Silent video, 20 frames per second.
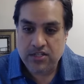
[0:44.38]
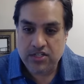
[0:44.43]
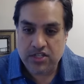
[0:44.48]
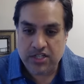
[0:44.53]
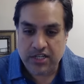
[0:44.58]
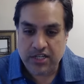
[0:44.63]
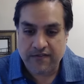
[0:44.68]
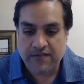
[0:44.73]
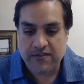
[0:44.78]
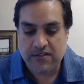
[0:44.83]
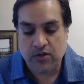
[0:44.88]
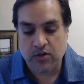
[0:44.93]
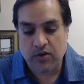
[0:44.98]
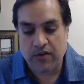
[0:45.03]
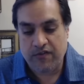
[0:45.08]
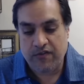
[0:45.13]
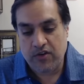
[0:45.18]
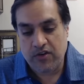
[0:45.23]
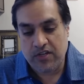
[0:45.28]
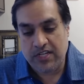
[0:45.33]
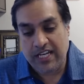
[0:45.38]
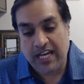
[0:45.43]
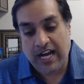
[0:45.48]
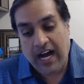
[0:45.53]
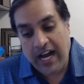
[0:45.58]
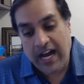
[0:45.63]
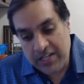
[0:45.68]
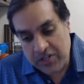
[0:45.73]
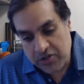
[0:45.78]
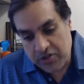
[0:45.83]
shifts, so if you're
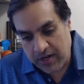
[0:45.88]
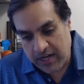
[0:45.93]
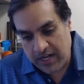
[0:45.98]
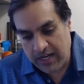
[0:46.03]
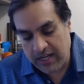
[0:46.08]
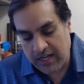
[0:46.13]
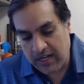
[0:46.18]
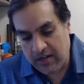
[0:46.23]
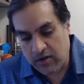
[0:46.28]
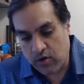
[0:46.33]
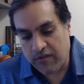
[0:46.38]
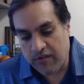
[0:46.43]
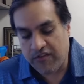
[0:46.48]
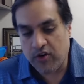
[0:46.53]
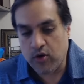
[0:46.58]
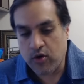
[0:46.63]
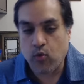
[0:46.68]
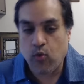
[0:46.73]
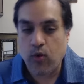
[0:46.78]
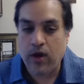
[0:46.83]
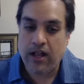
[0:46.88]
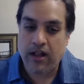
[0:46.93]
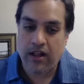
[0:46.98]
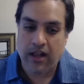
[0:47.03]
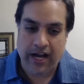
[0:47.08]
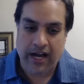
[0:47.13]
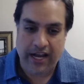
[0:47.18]
dehydrated or if you're well